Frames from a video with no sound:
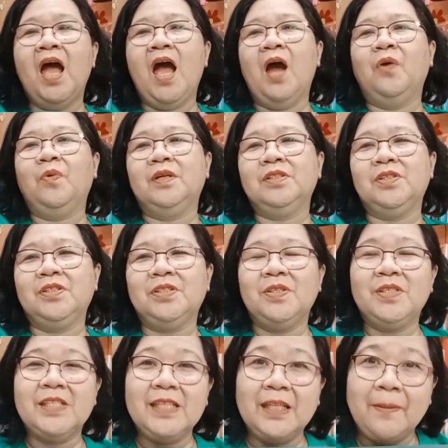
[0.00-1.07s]
I want you to
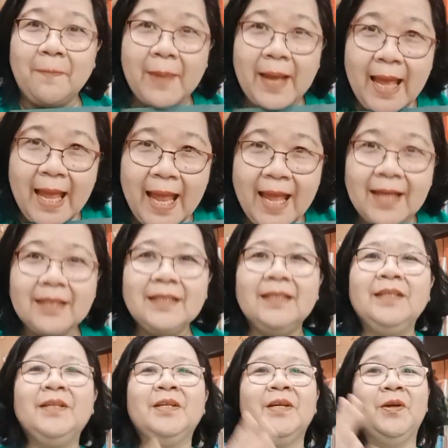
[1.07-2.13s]
sit back,
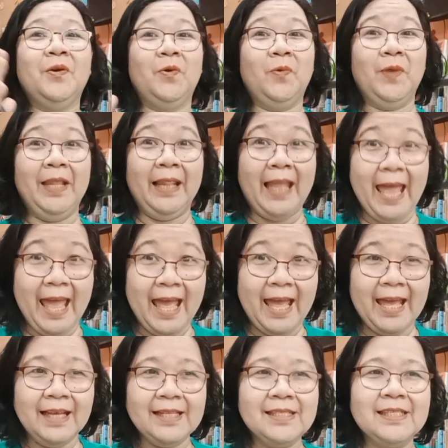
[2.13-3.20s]

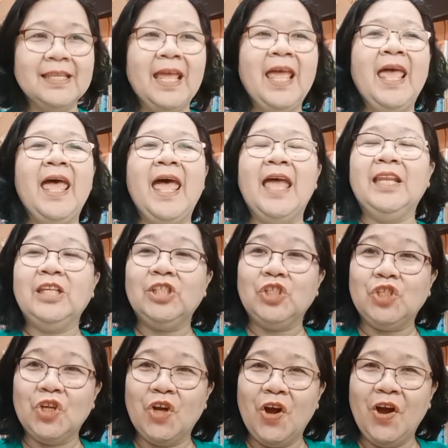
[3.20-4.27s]
relax, and
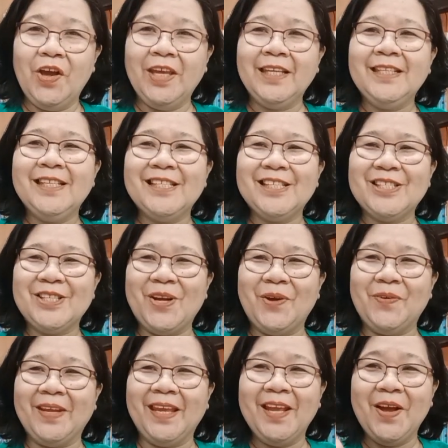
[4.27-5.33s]
enjoy the
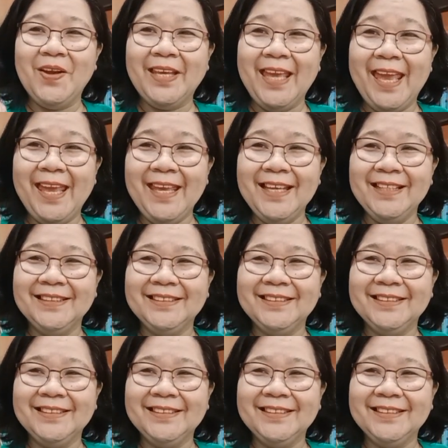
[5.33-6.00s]
story, okay?